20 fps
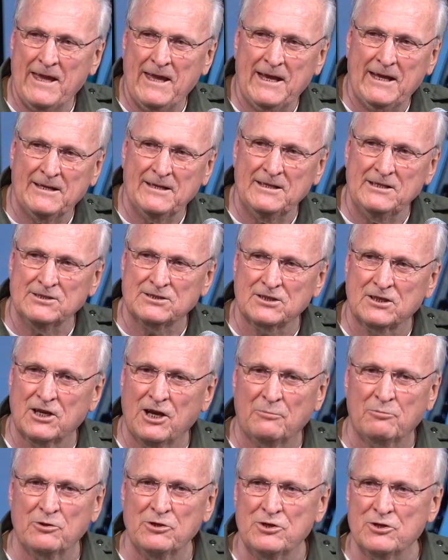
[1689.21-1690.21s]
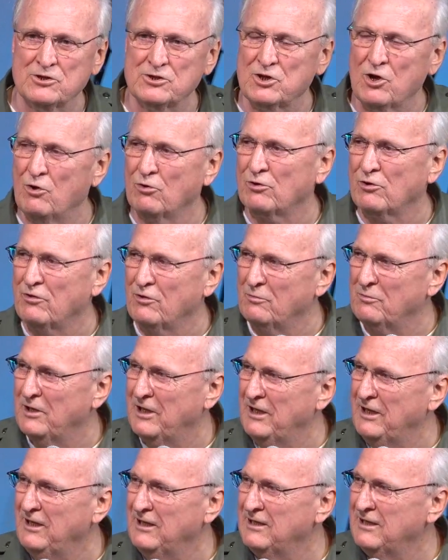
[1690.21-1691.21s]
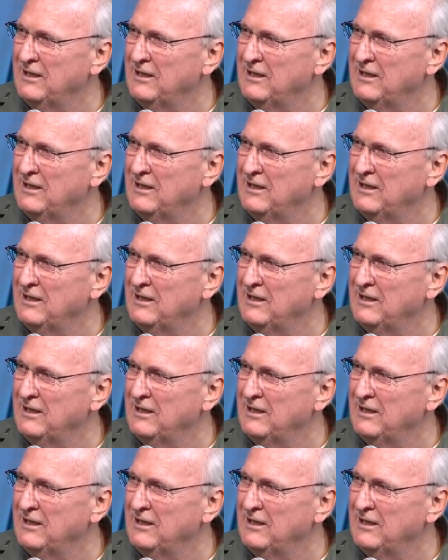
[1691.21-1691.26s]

and he's a couple years older than me